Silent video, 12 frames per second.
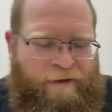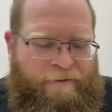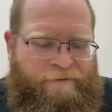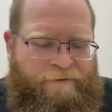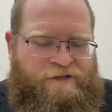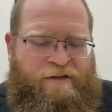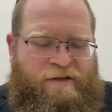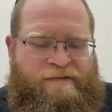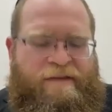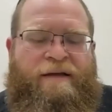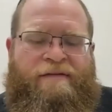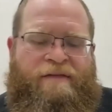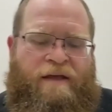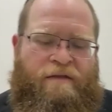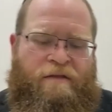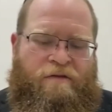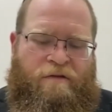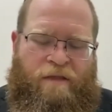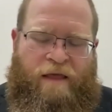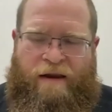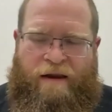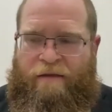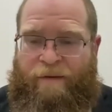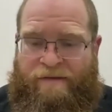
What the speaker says: Mishnah says that in the Beis